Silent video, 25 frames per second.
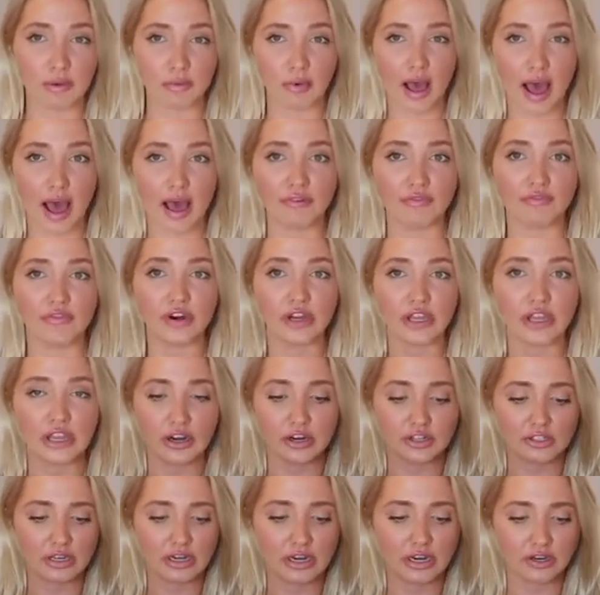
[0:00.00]
I will have for
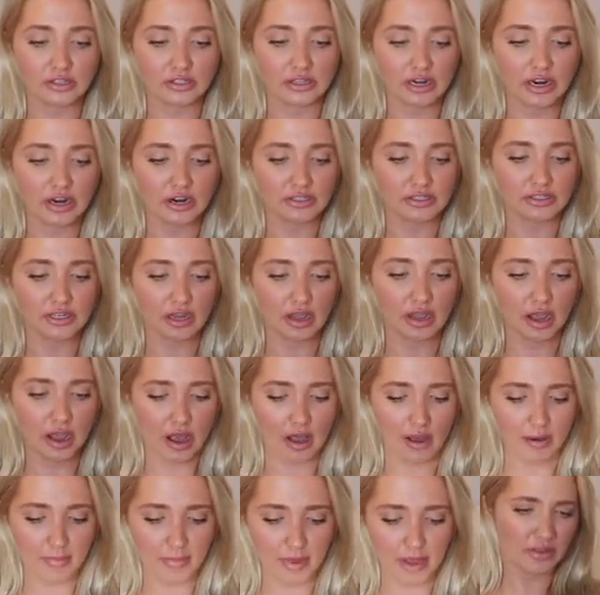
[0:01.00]
years and years and years to
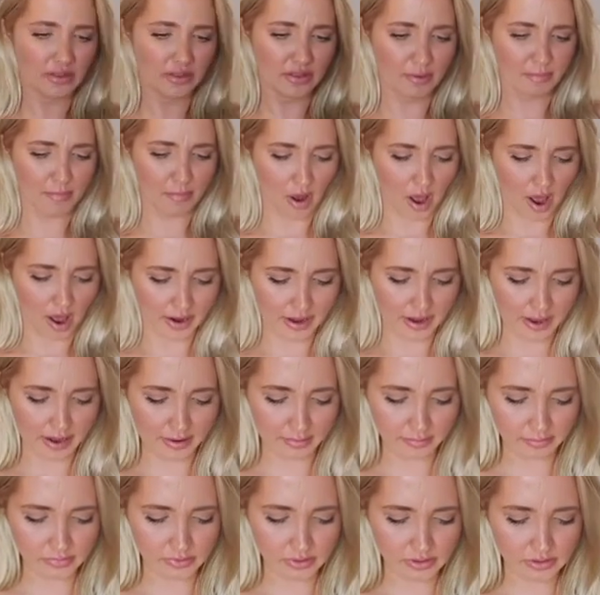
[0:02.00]
come. The
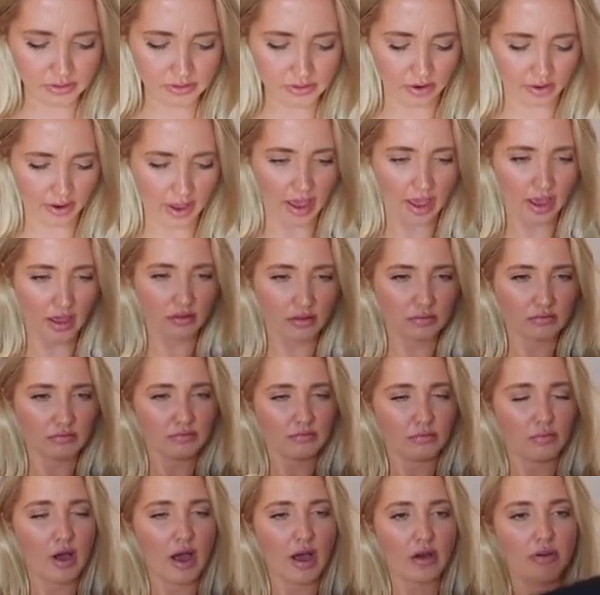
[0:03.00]
bottoms, okay,
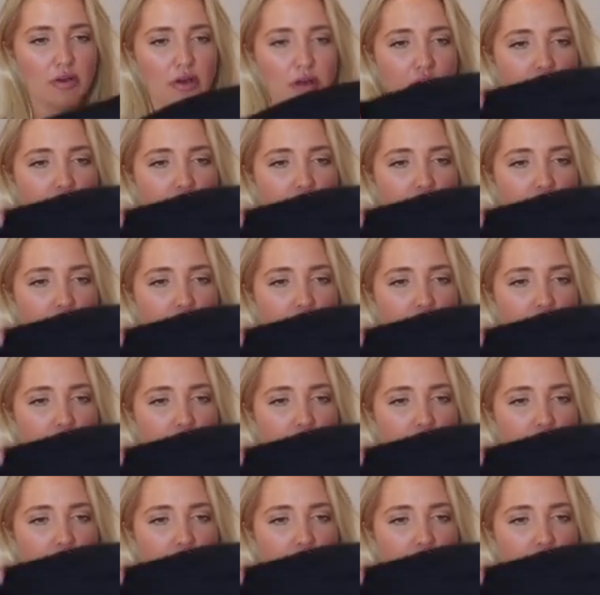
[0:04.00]
wow.